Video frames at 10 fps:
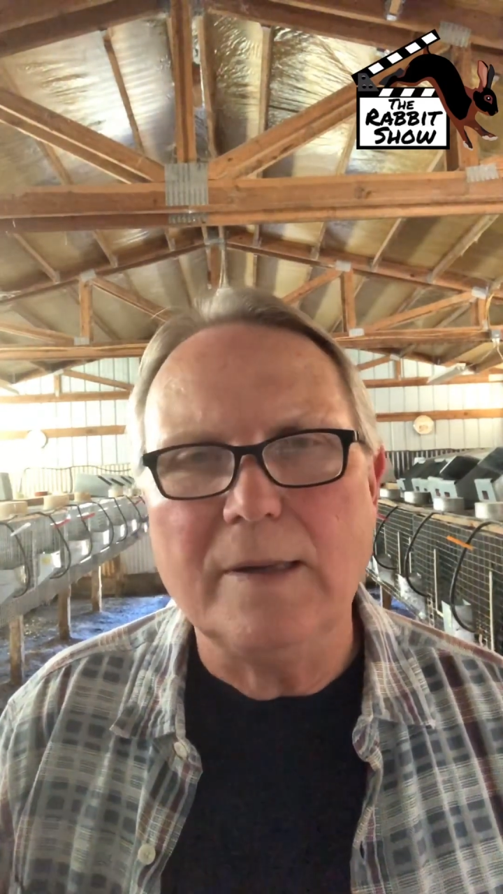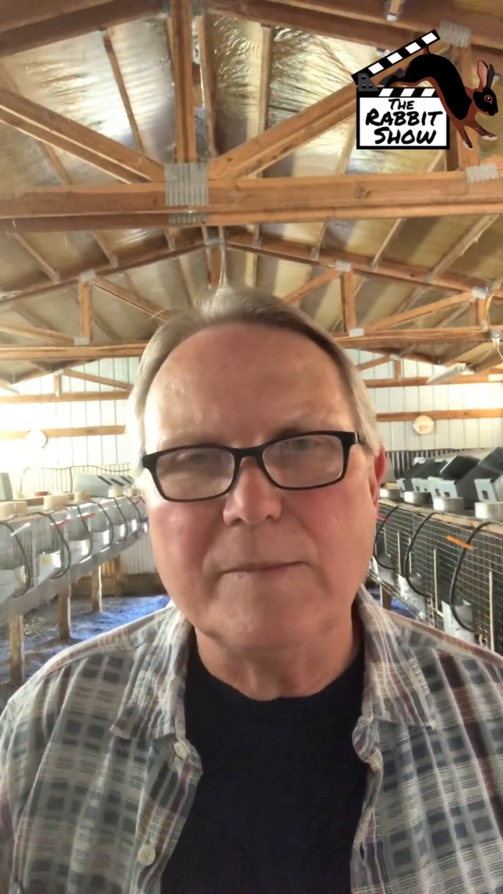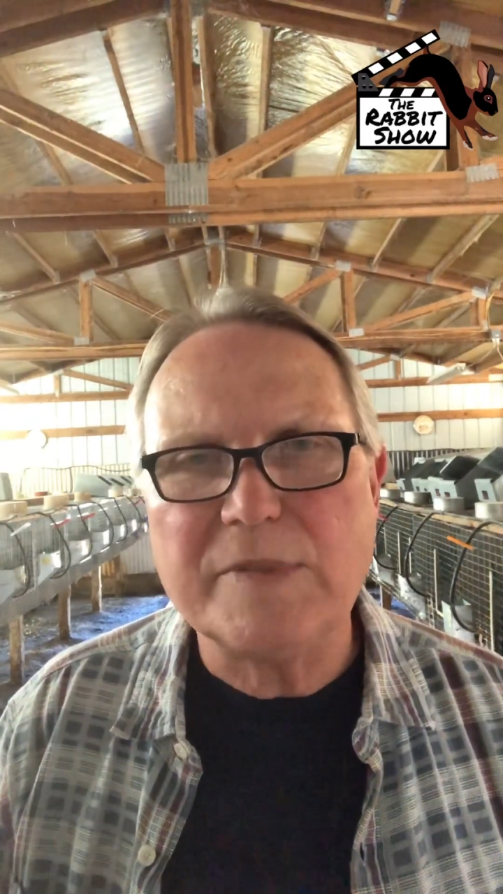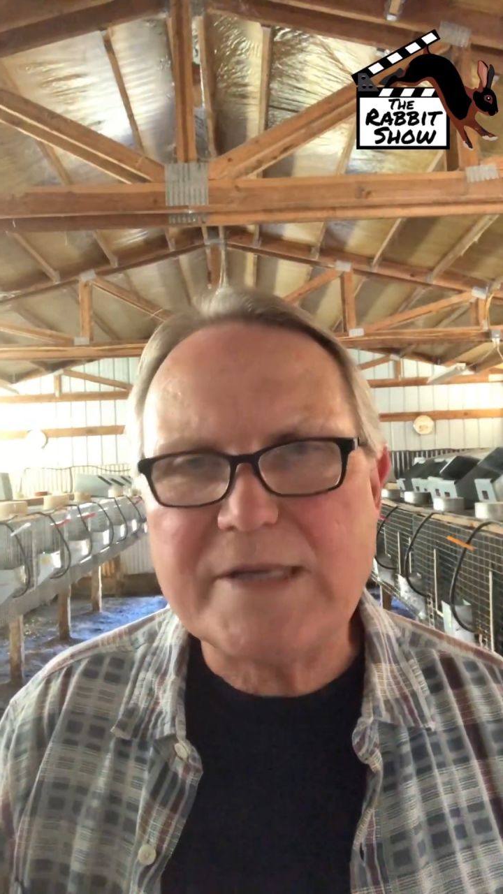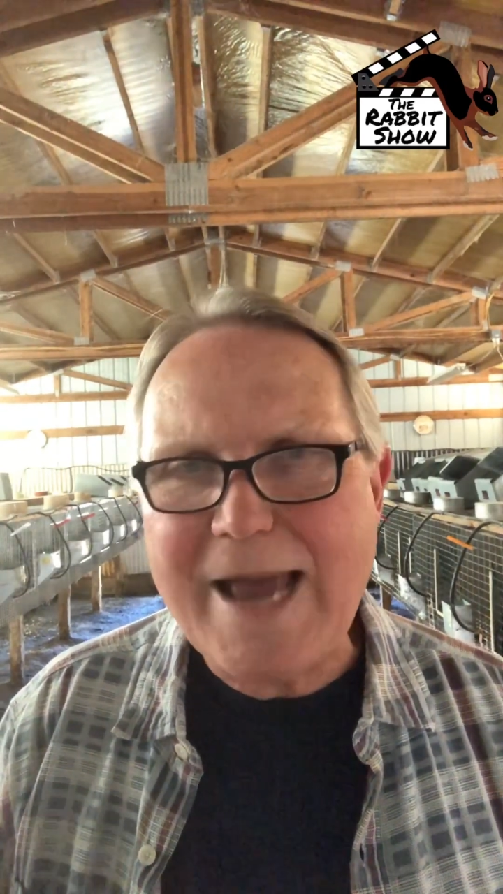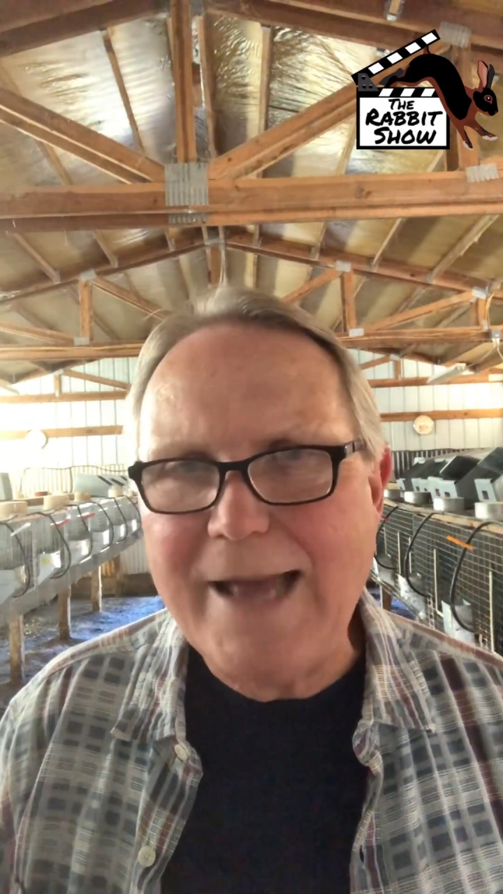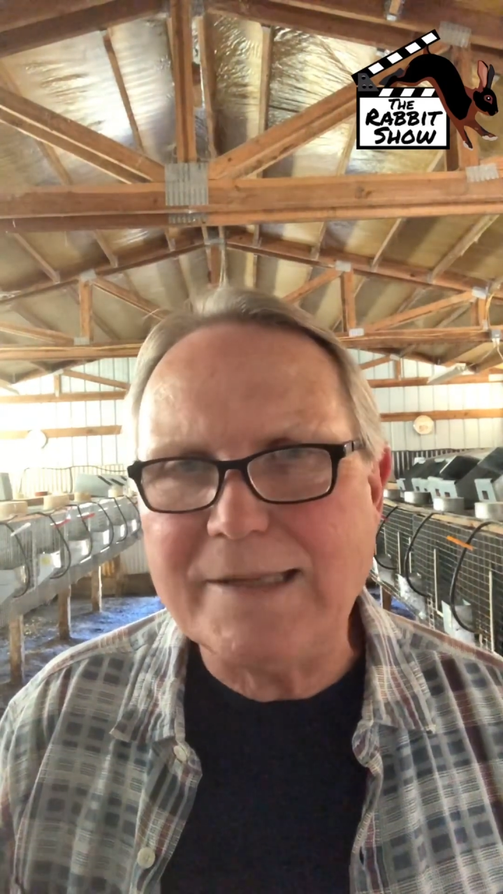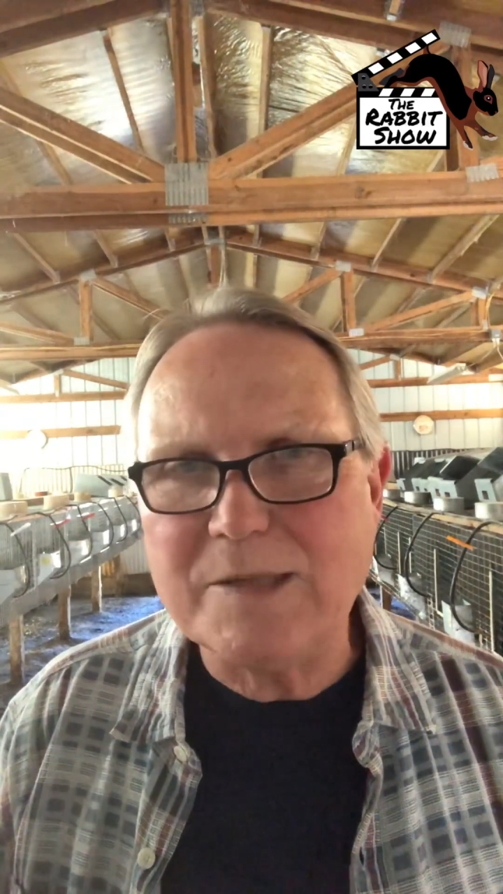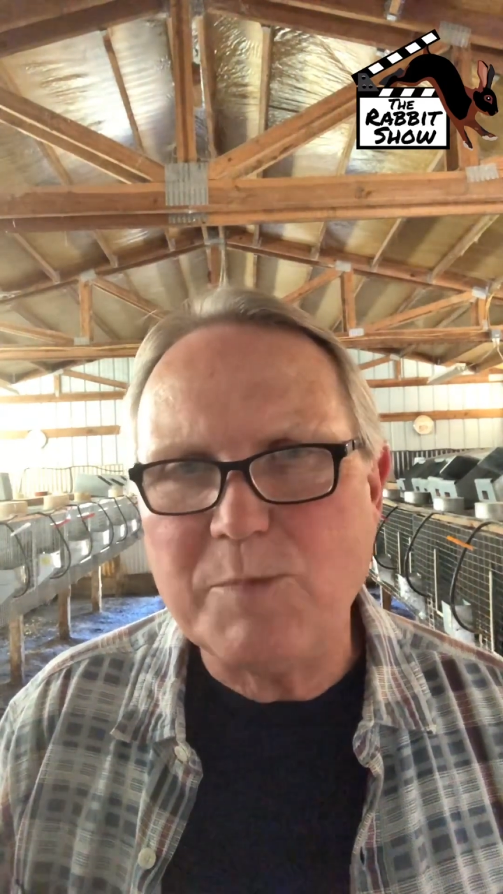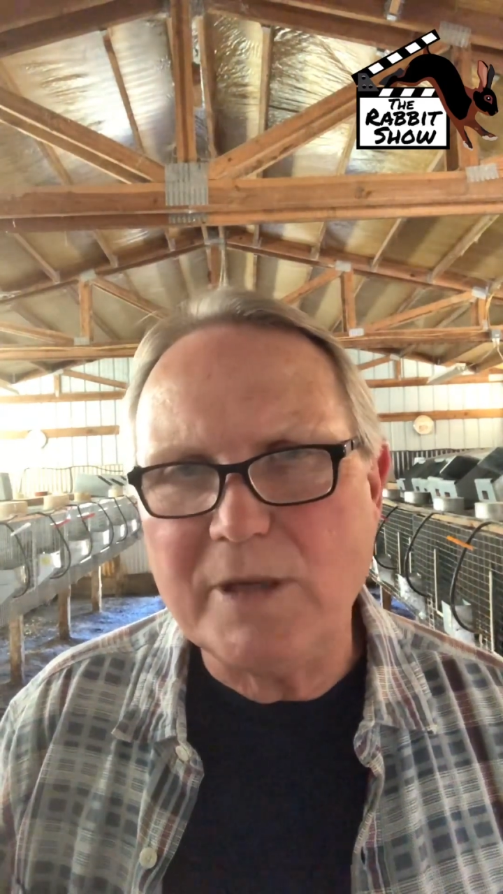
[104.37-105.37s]

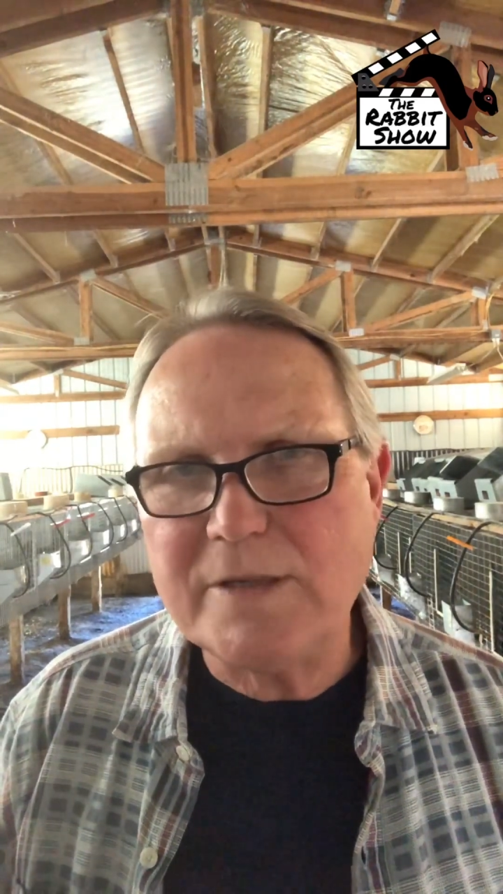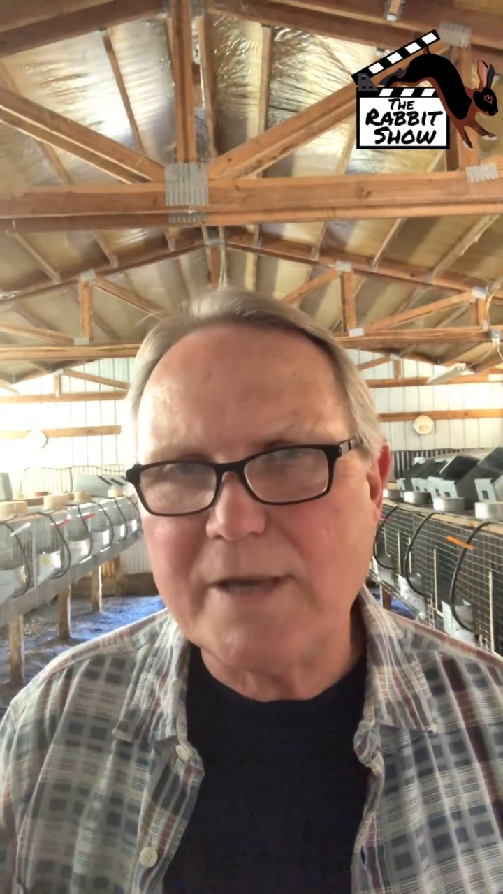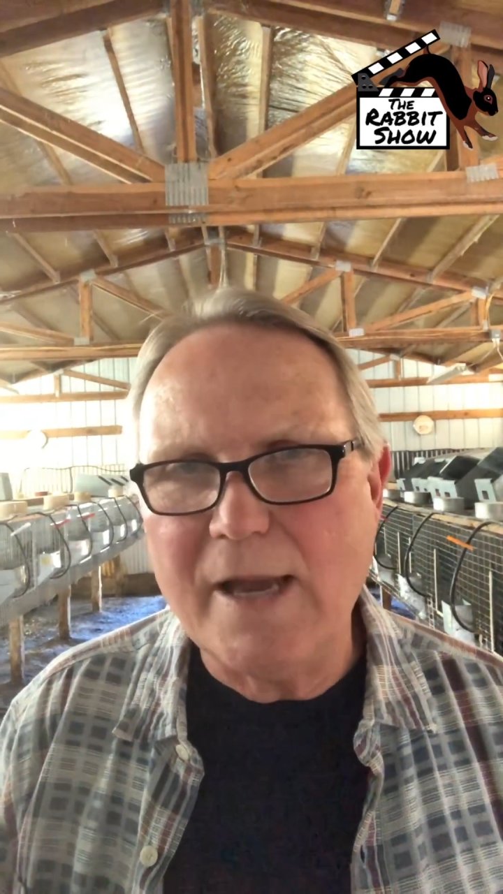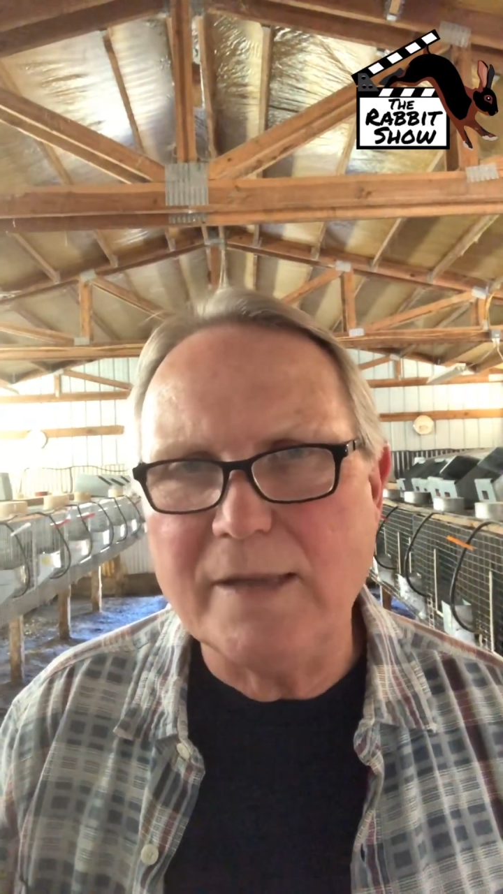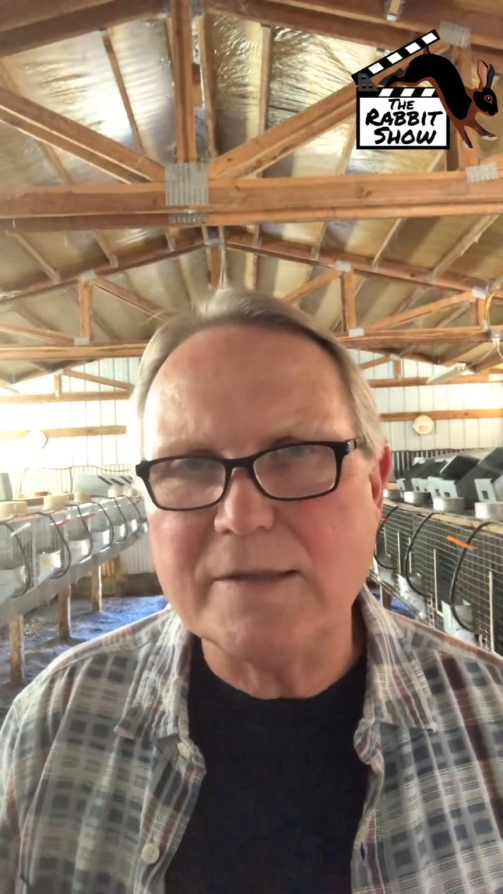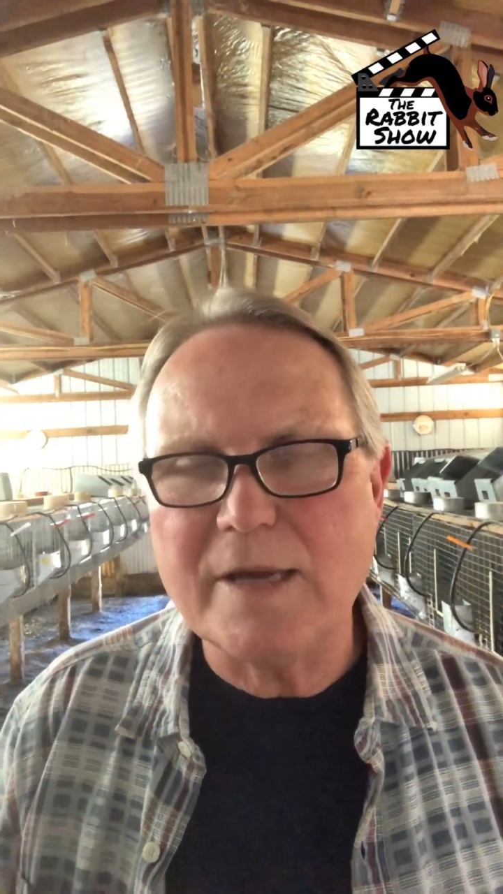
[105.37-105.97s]
Satins, big Satins.